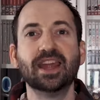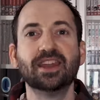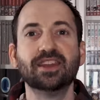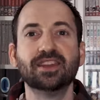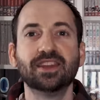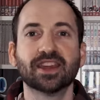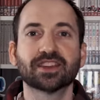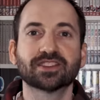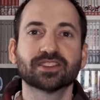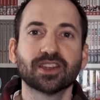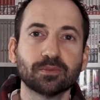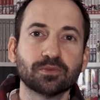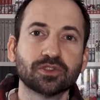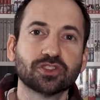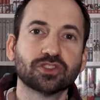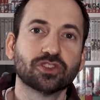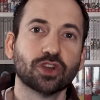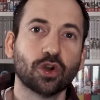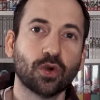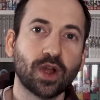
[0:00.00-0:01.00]
and next i'm
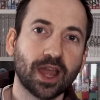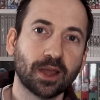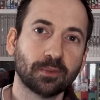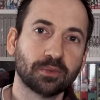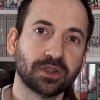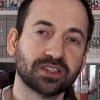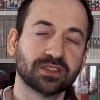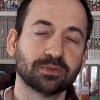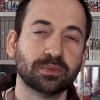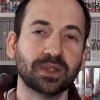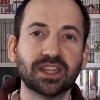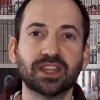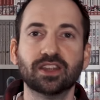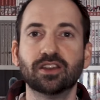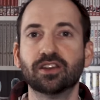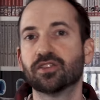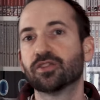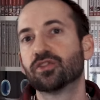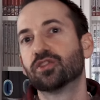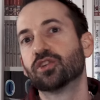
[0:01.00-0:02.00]
so happy
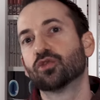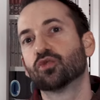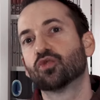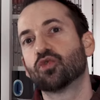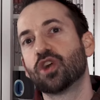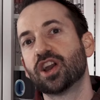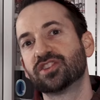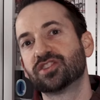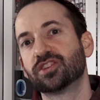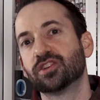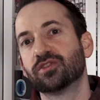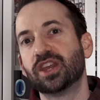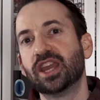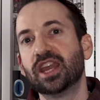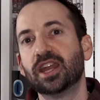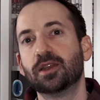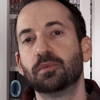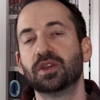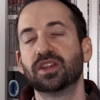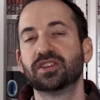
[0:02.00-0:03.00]
speaking of the right stuf
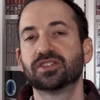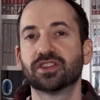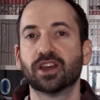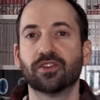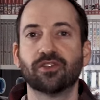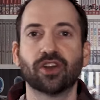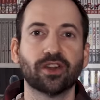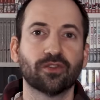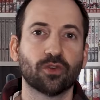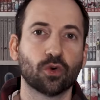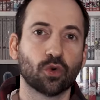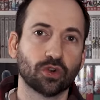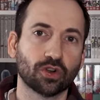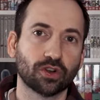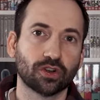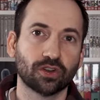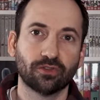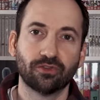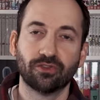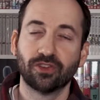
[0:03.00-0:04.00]
anime stuff i've
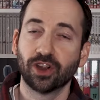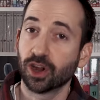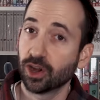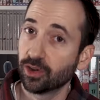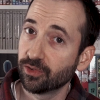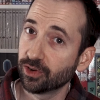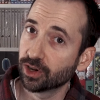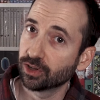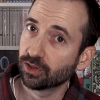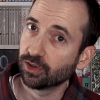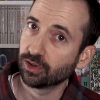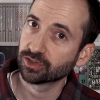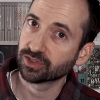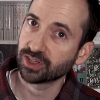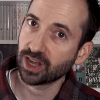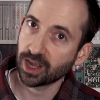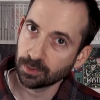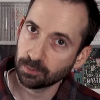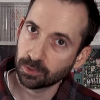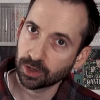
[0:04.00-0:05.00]
ordered a very very long
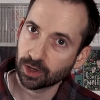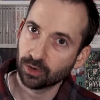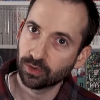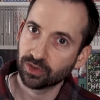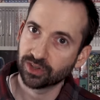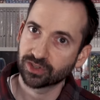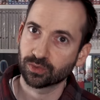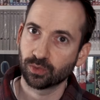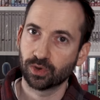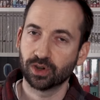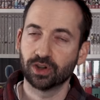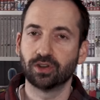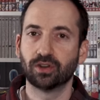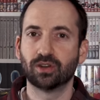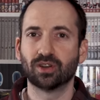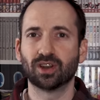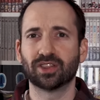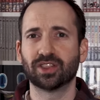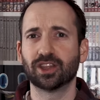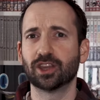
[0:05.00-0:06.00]
time ago this one
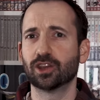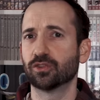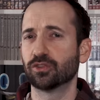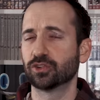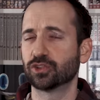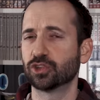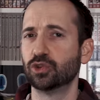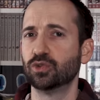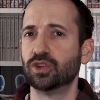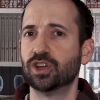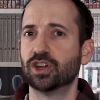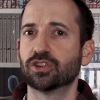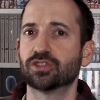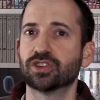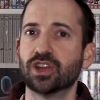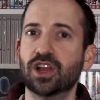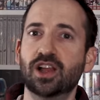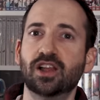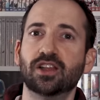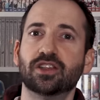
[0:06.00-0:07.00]
i think over two
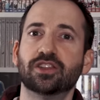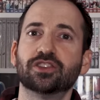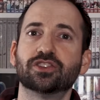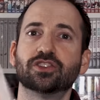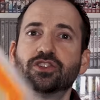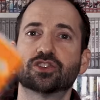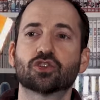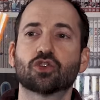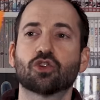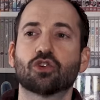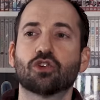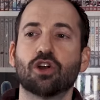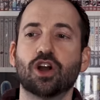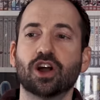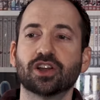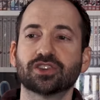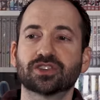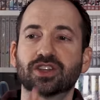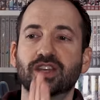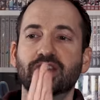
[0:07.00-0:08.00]
years this is
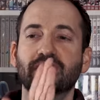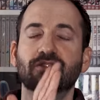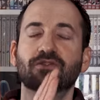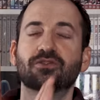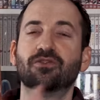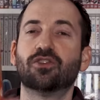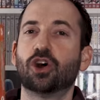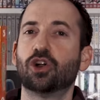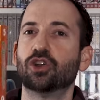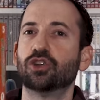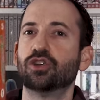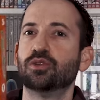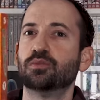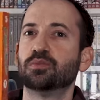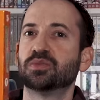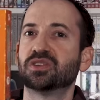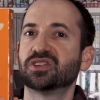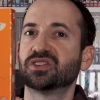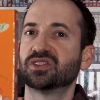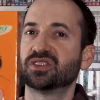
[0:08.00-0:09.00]
cross game
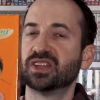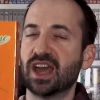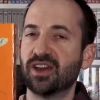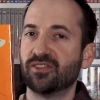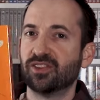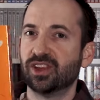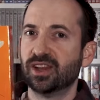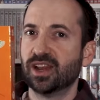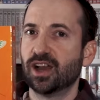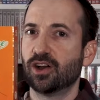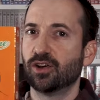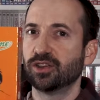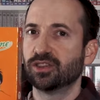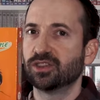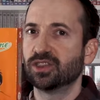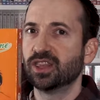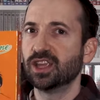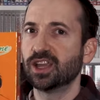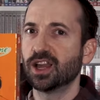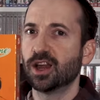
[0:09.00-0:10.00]
volume 7 now i
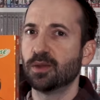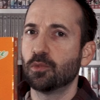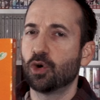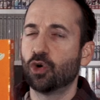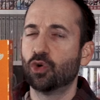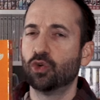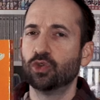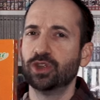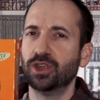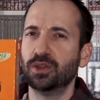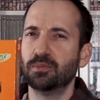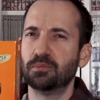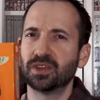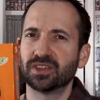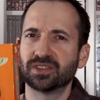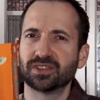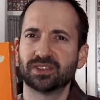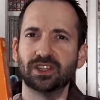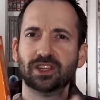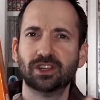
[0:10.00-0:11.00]
think i'm only
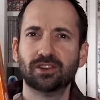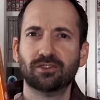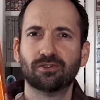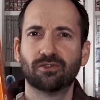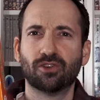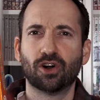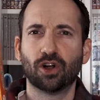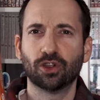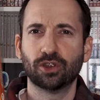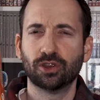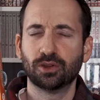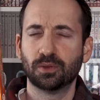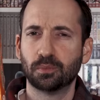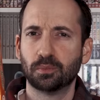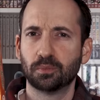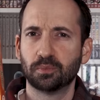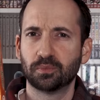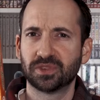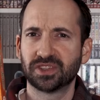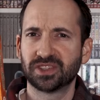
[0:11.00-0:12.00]
missing
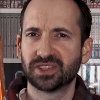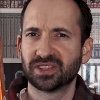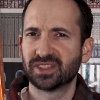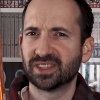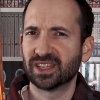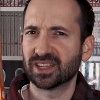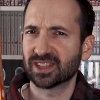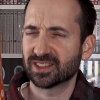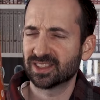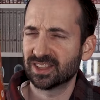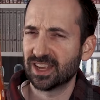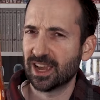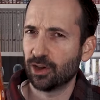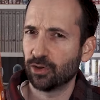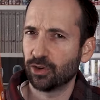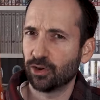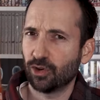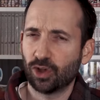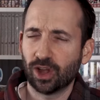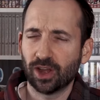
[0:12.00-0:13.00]
volume 6 now
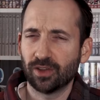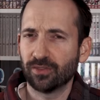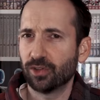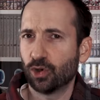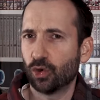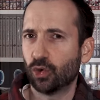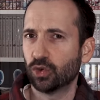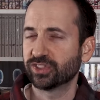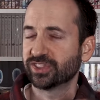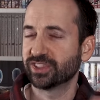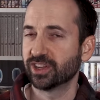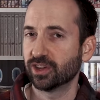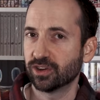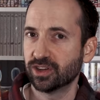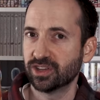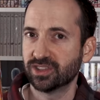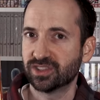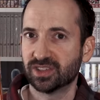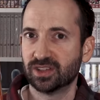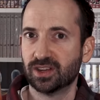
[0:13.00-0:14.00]
and i'll have the whole
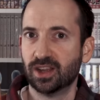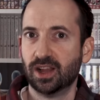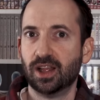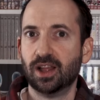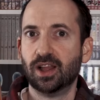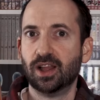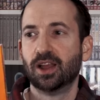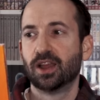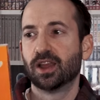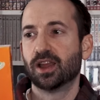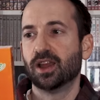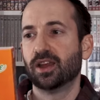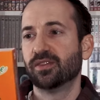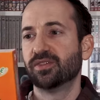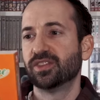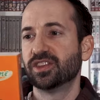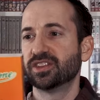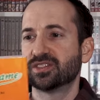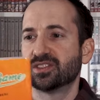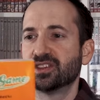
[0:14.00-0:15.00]
series and uh,
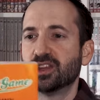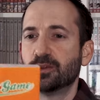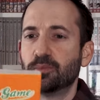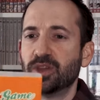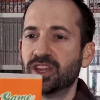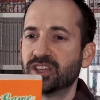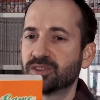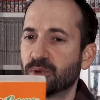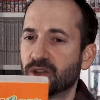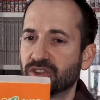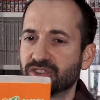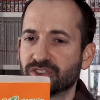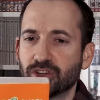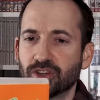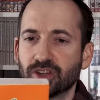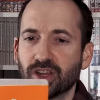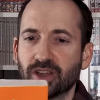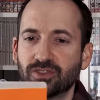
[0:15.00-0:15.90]
this is a baseball series.